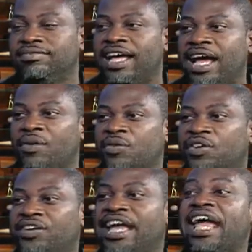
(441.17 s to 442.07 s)
I
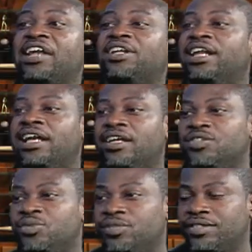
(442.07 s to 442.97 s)
could handle it, I guess
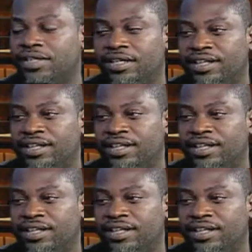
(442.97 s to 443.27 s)
you could say.